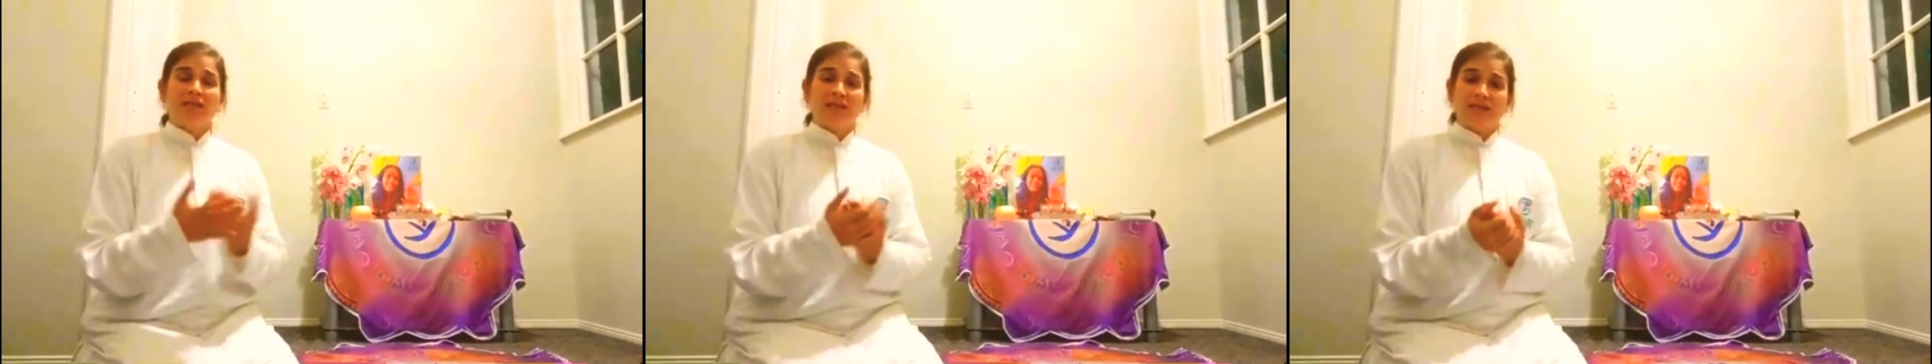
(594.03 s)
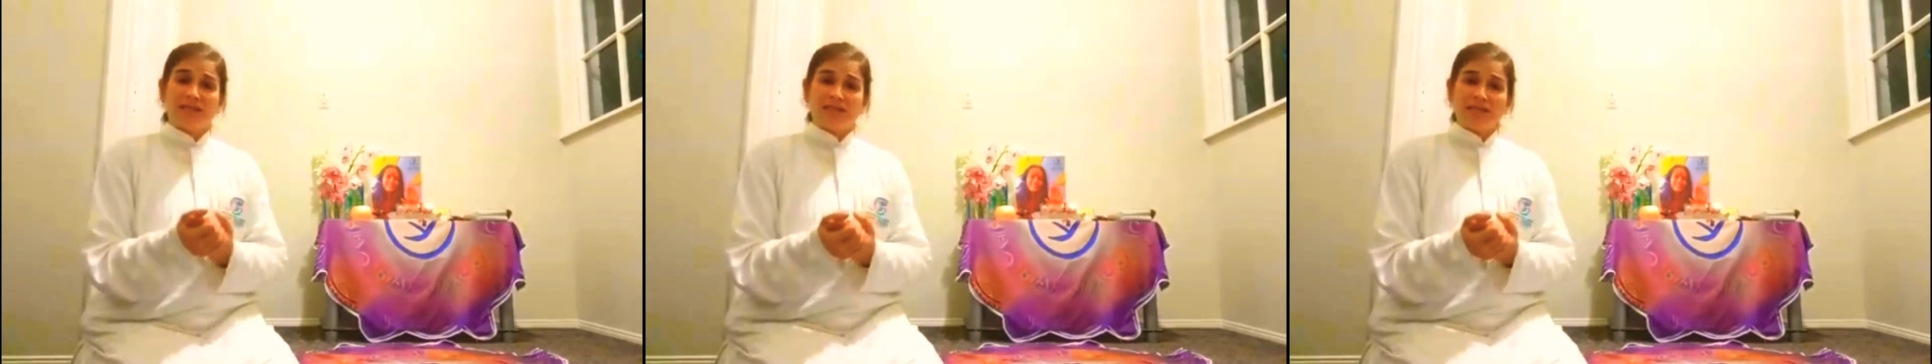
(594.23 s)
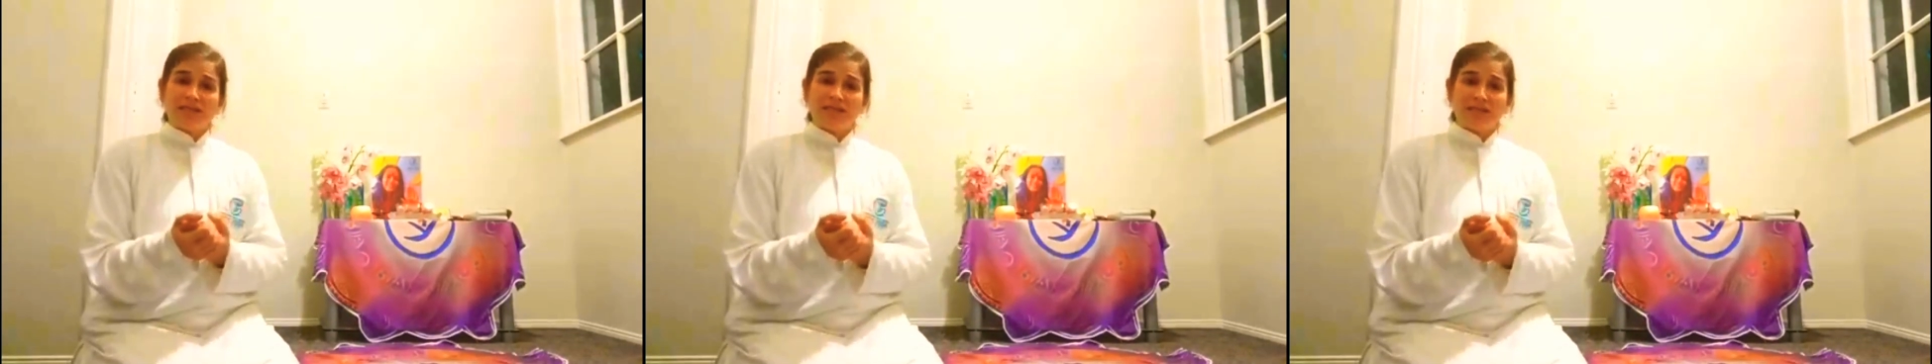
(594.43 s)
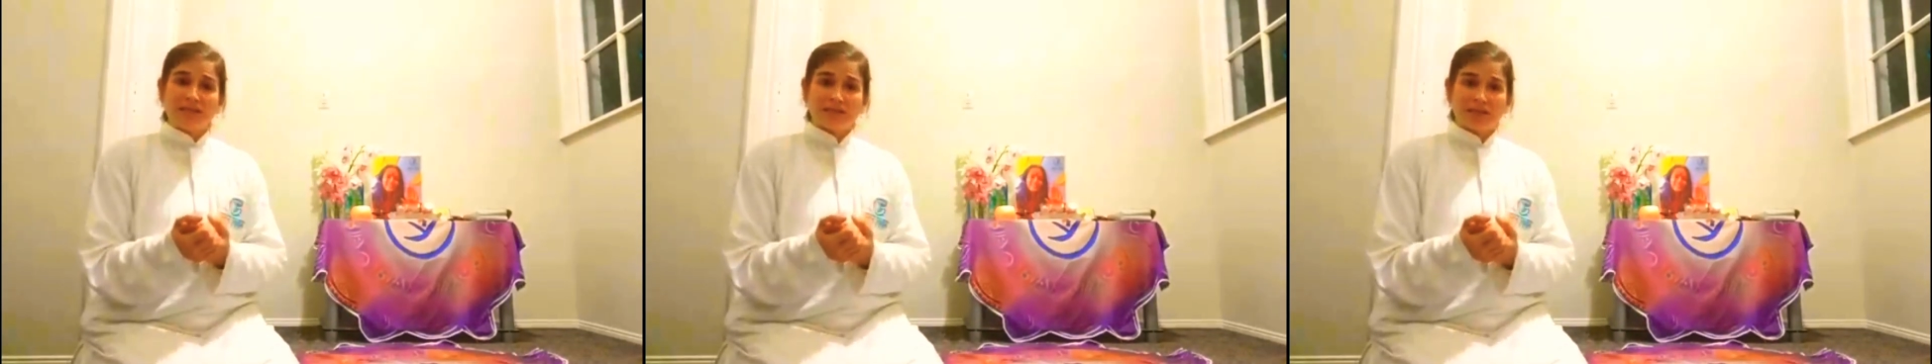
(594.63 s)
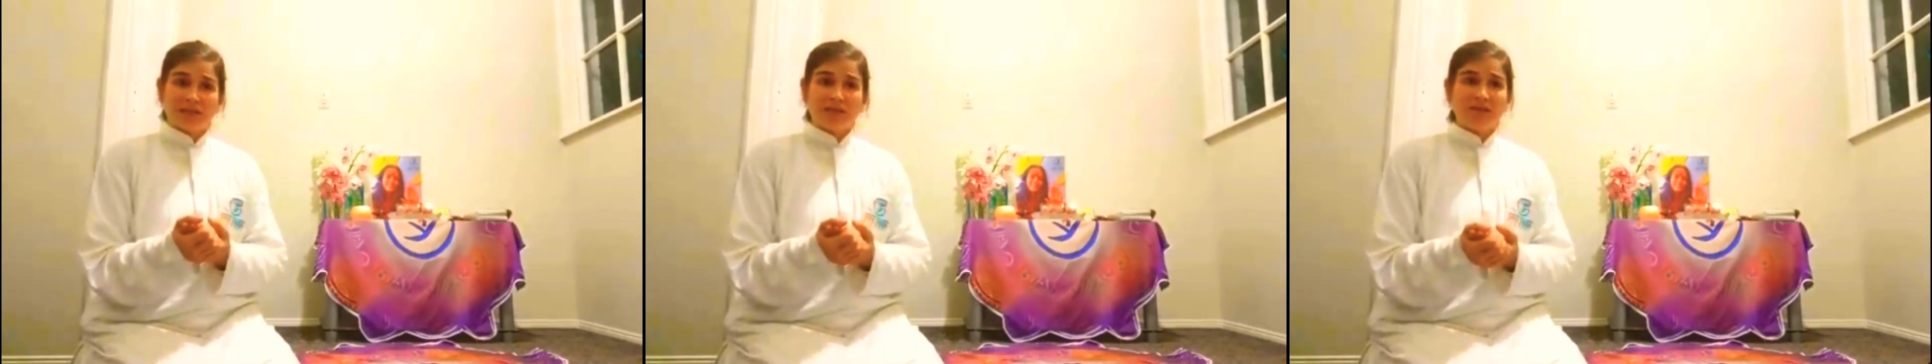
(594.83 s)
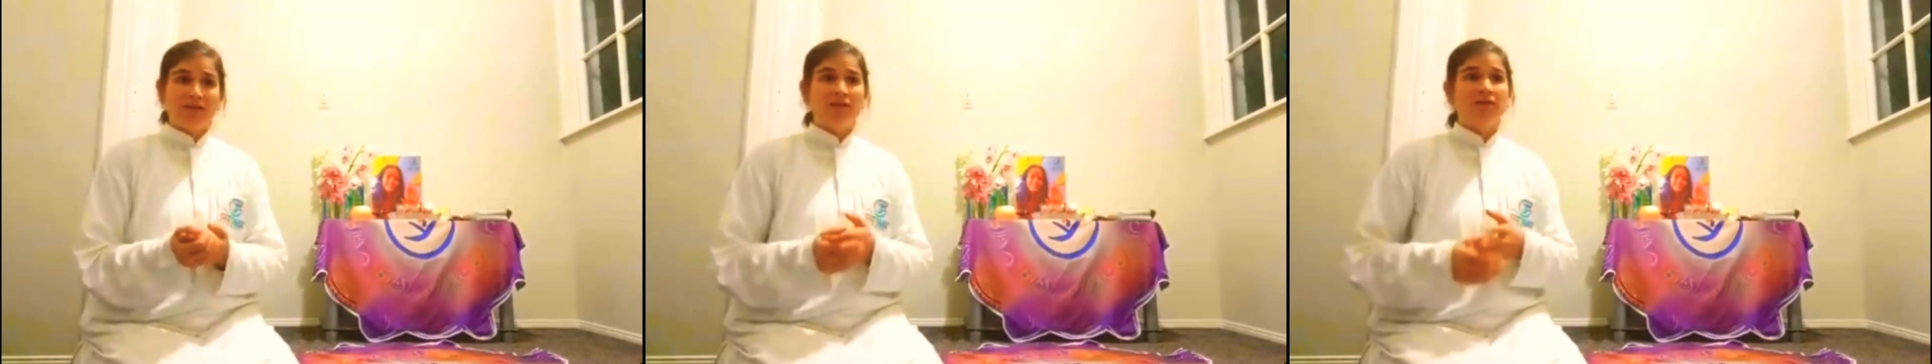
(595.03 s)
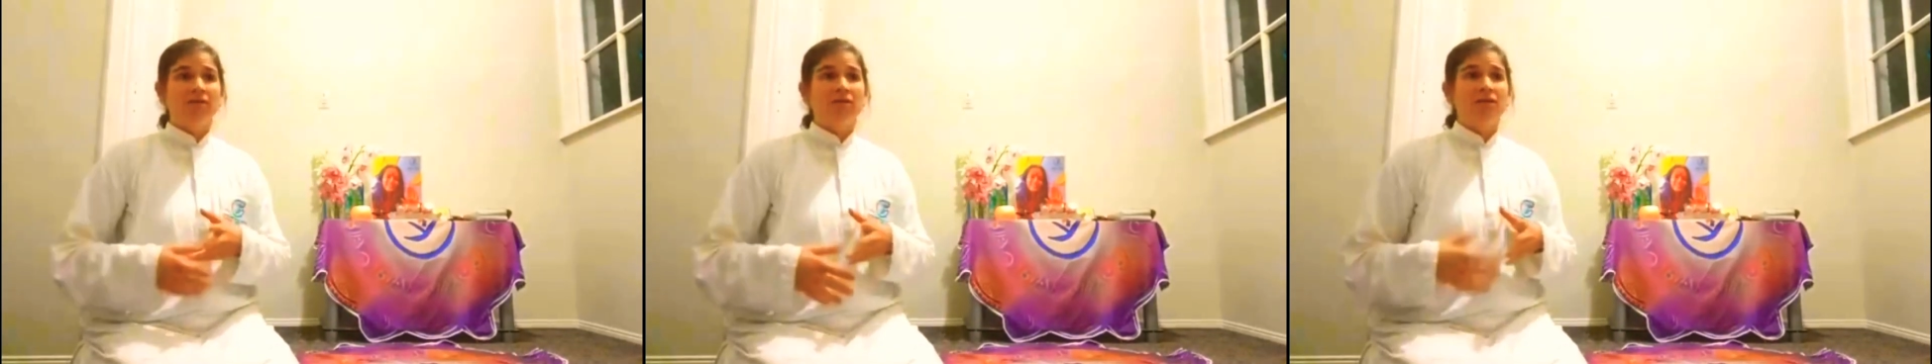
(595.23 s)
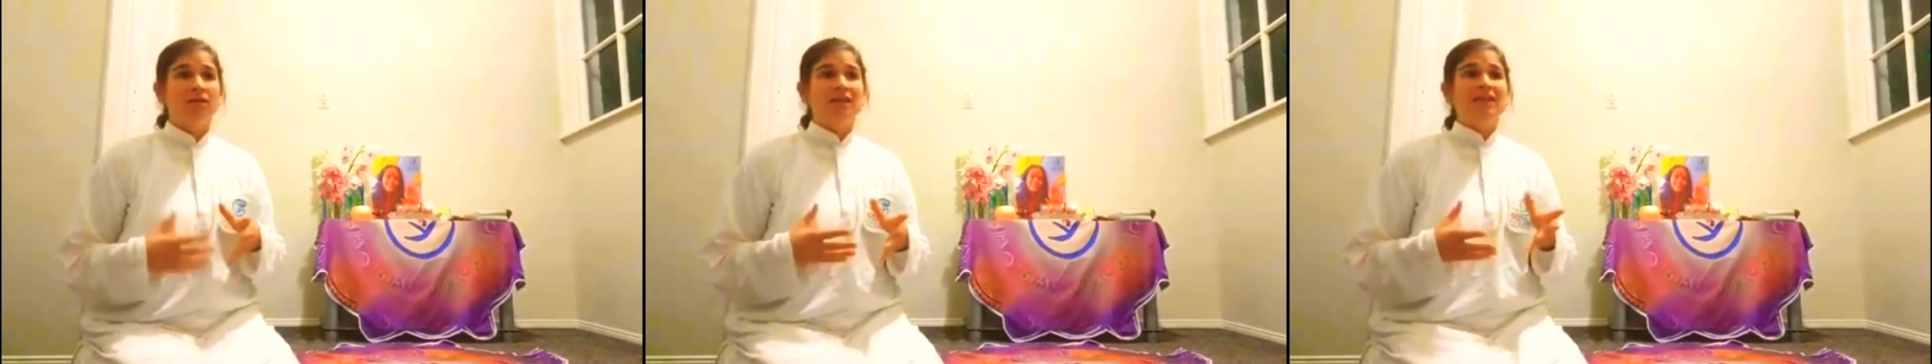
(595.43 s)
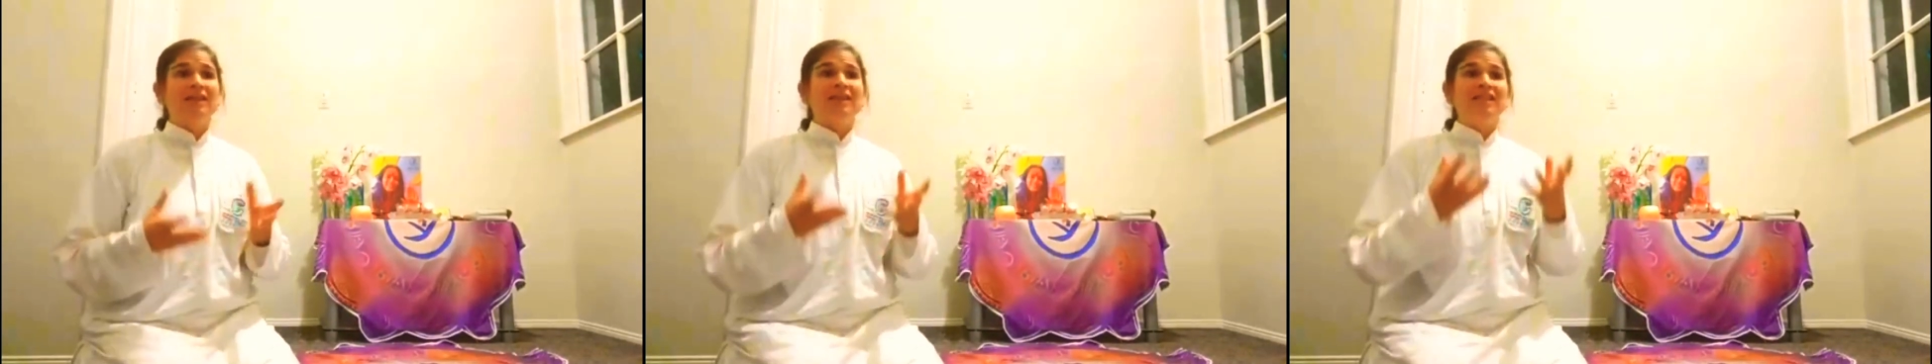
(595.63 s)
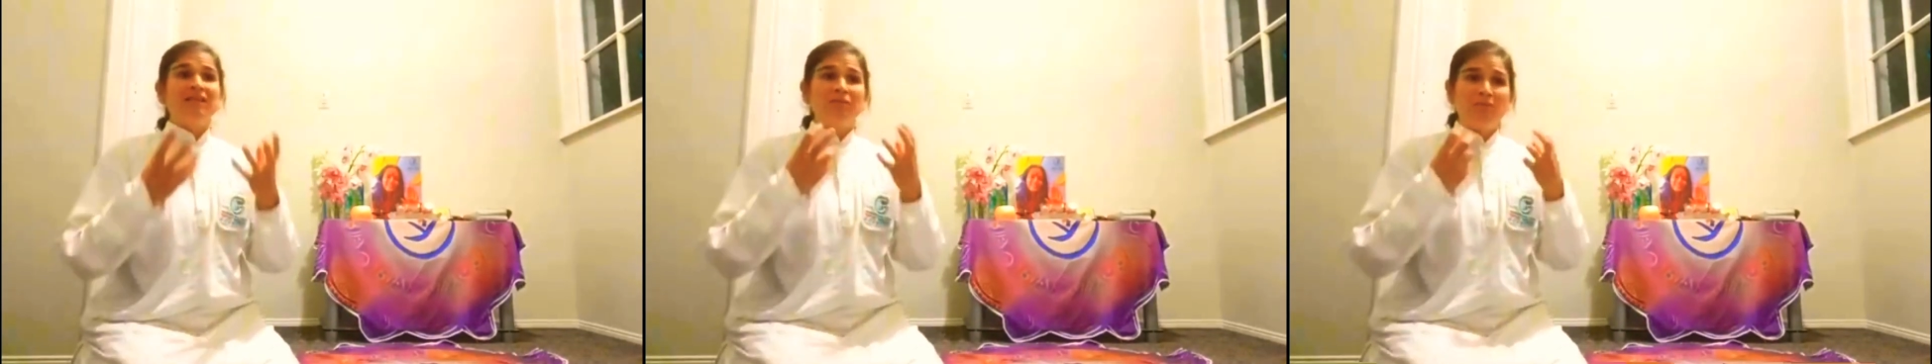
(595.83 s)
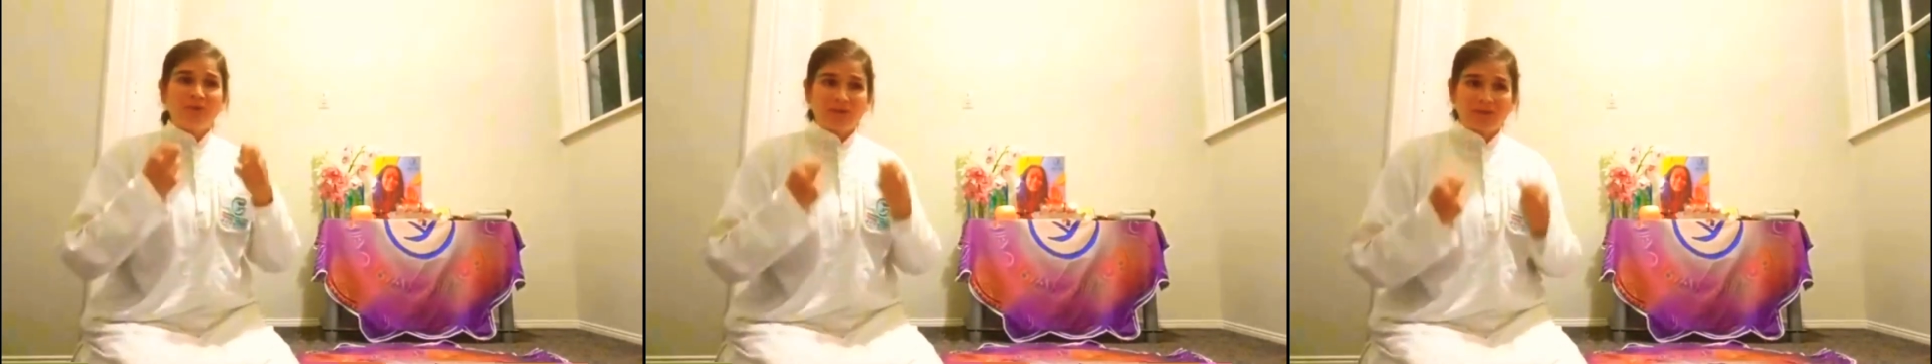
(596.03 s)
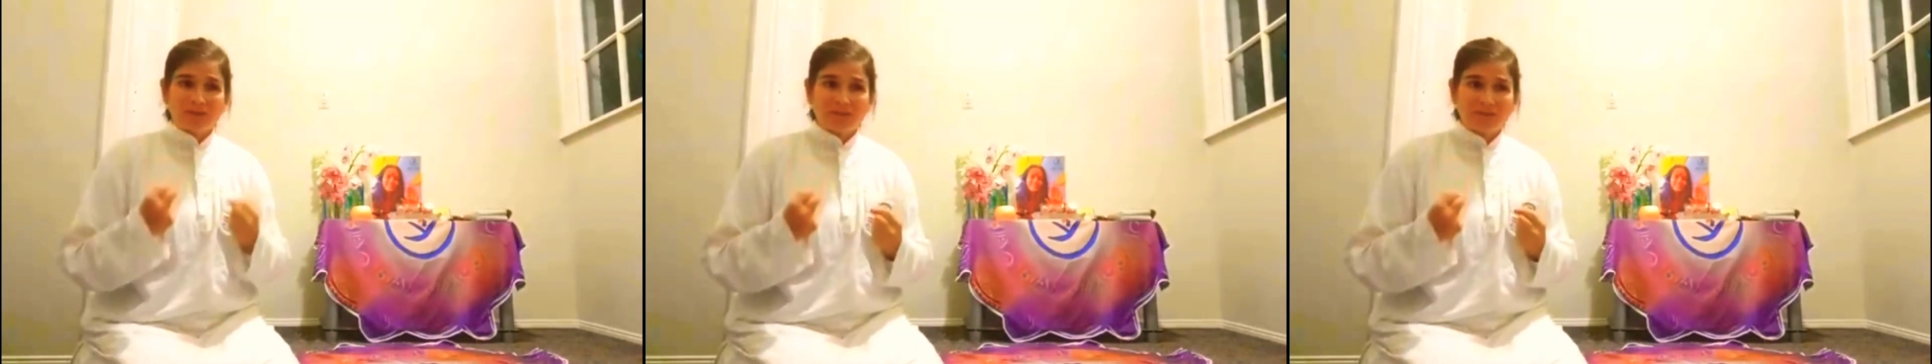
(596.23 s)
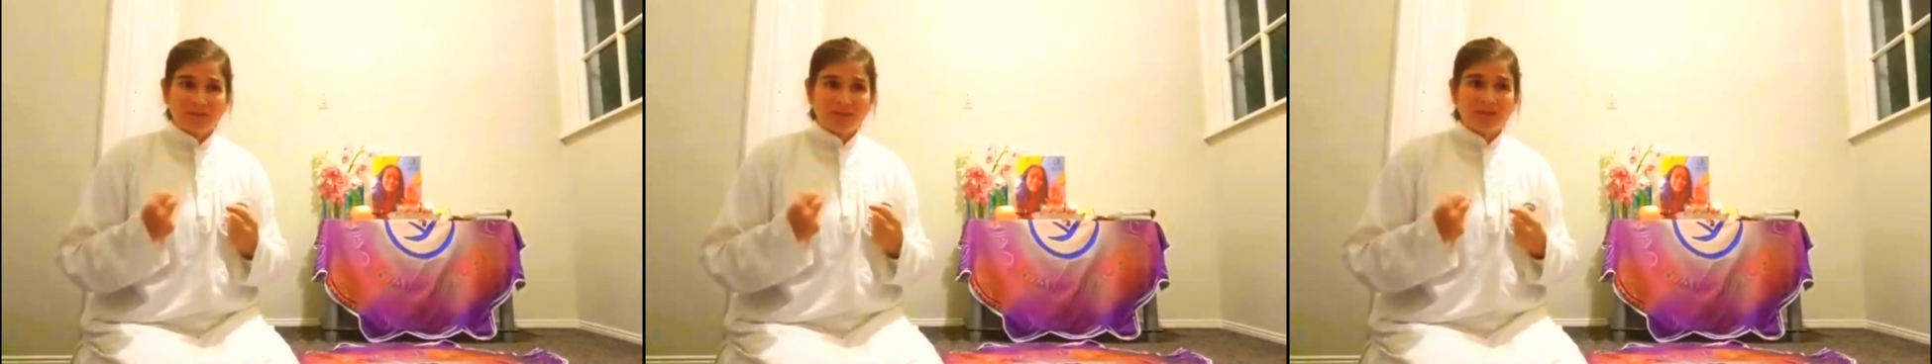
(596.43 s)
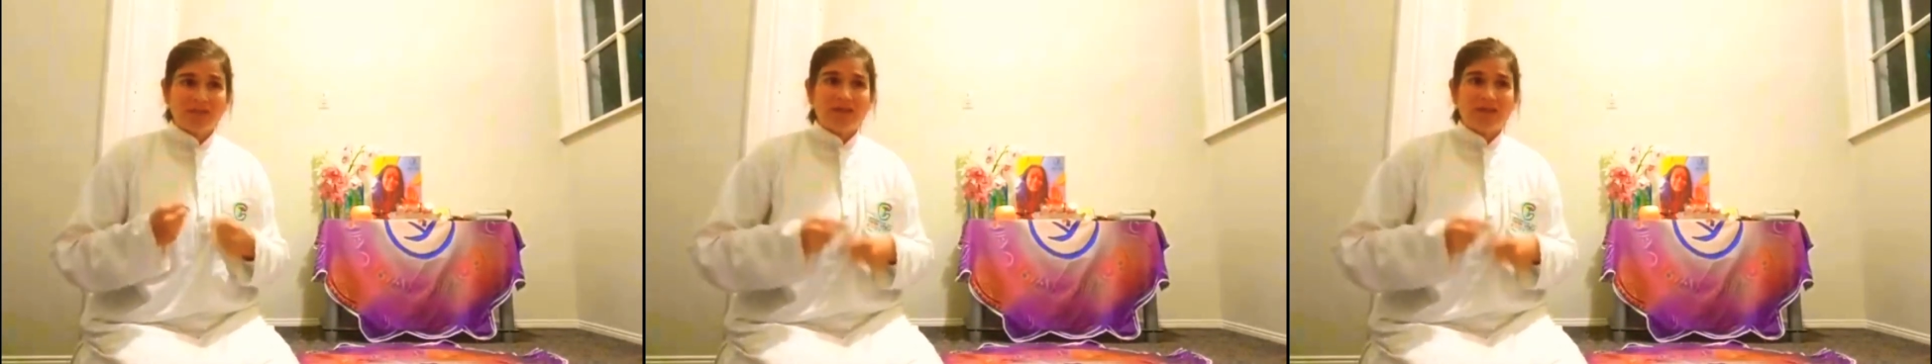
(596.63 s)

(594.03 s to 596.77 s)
This technique deepens